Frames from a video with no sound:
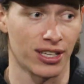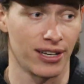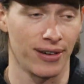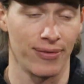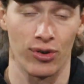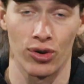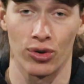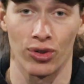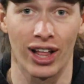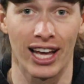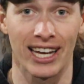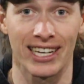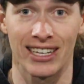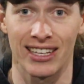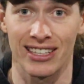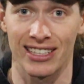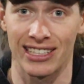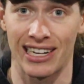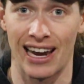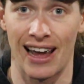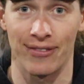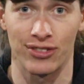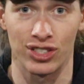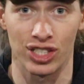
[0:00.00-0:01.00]
And if your lake
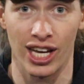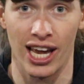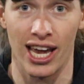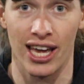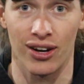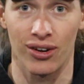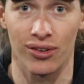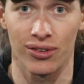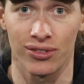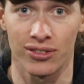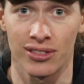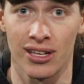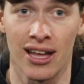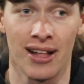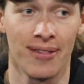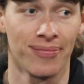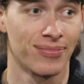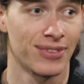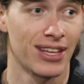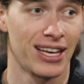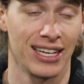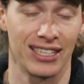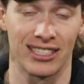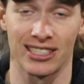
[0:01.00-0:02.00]
doesn't have channels,
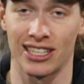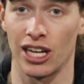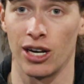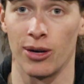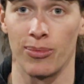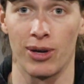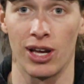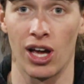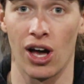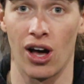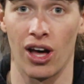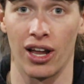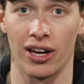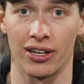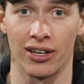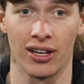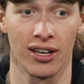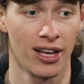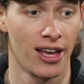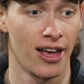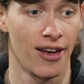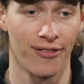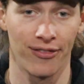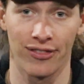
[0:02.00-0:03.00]
it's going to be on
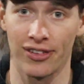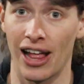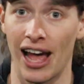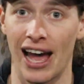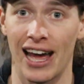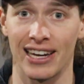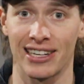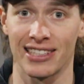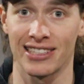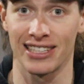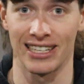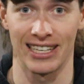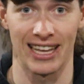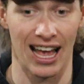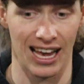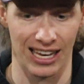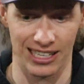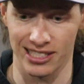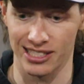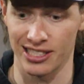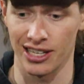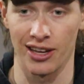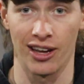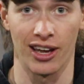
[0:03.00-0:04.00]
flats
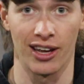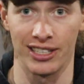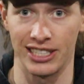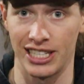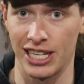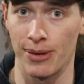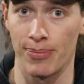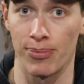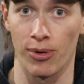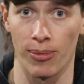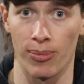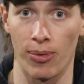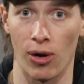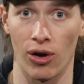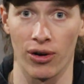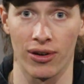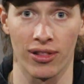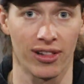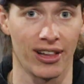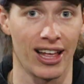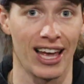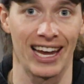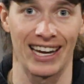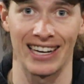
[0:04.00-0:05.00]
next to a deeper part of
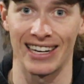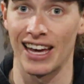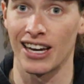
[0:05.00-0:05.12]
the lake,